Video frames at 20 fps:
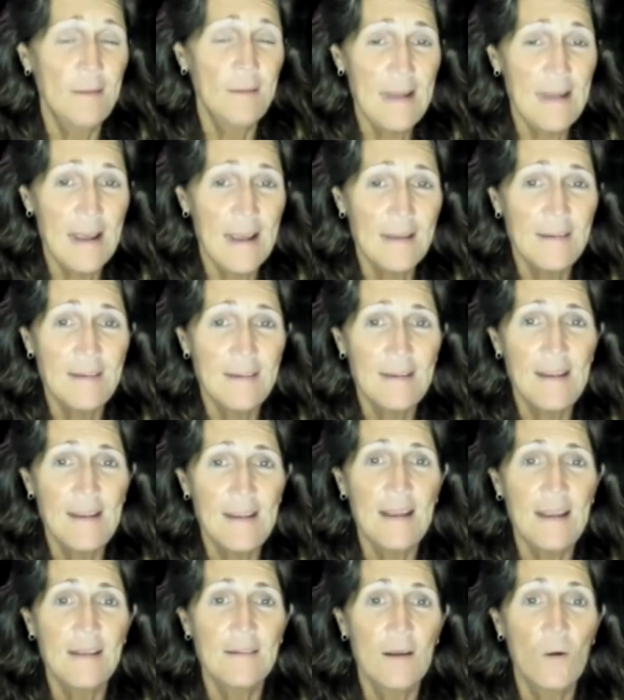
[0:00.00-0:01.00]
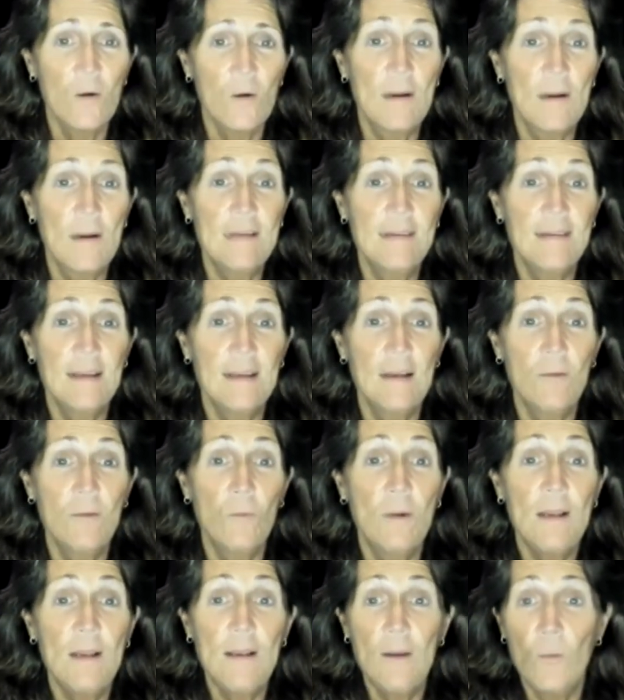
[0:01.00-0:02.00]
DAC has always said
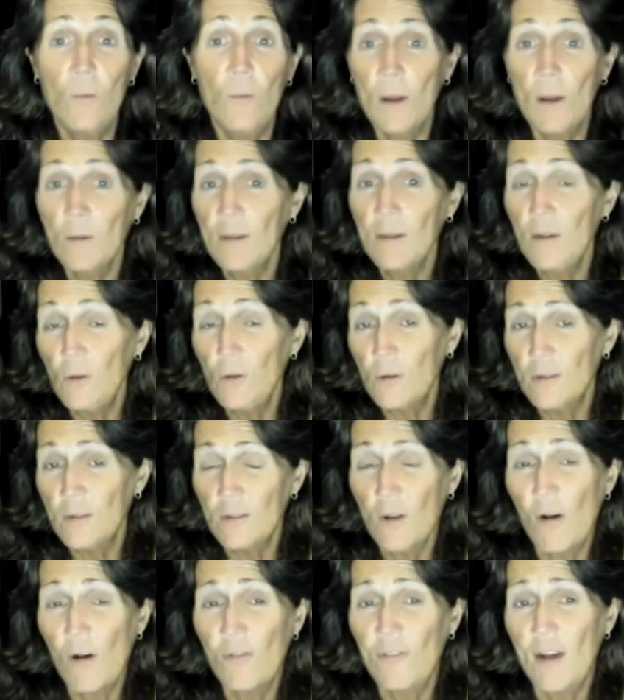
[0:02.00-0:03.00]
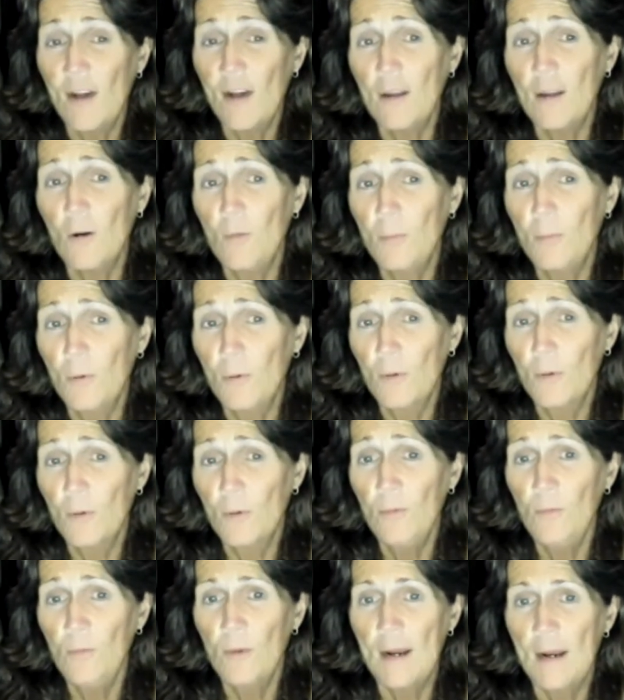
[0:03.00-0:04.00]
we only do a soft FICO
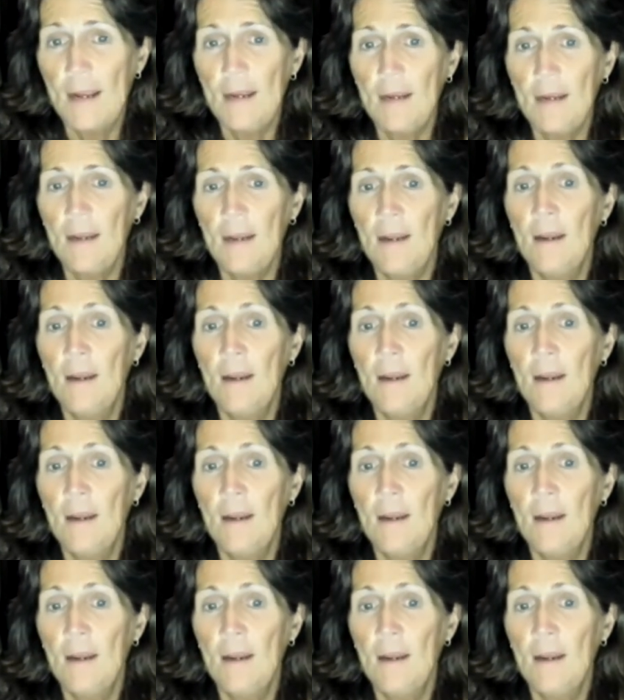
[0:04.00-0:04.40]
pull, right?